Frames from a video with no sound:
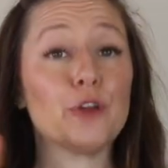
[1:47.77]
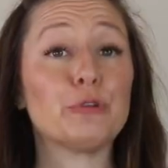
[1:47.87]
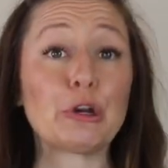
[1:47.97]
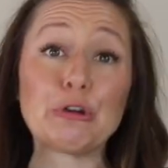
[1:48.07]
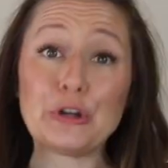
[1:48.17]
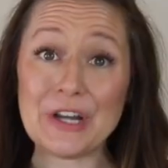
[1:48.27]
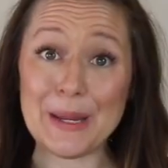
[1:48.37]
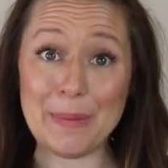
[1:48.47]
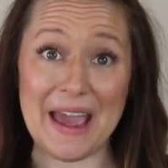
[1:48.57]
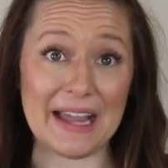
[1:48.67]

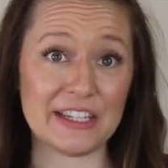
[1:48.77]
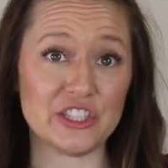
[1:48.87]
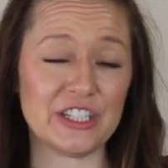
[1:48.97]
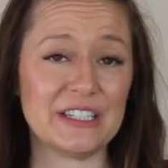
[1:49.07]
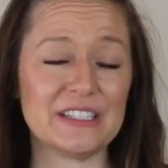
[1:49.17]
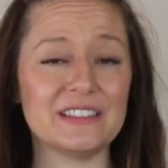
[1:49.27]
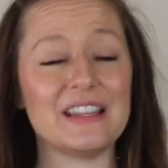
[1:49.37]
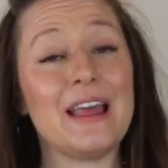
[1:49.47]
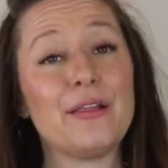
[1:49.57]
recruiting packages,